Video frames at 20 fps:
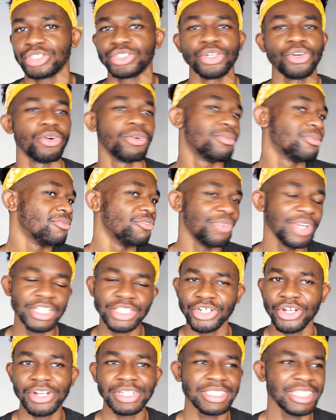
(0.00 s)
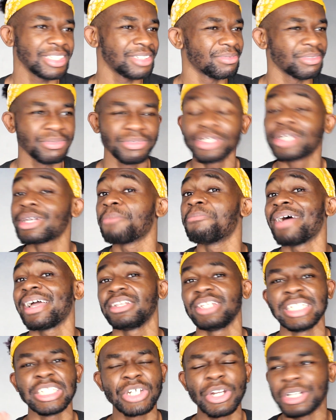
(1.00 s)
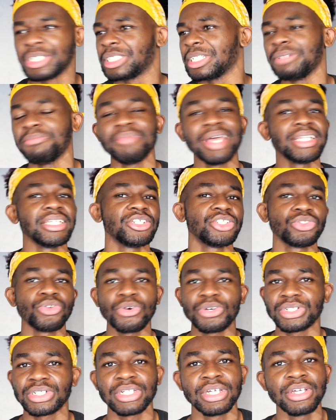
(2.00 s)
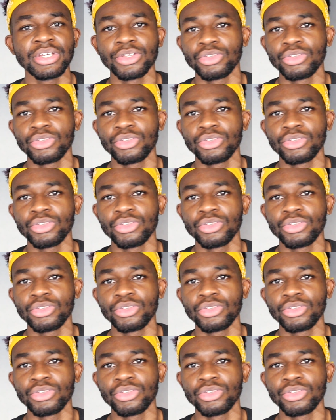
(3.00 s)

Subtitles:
So recharging, you can buy these cards in many stores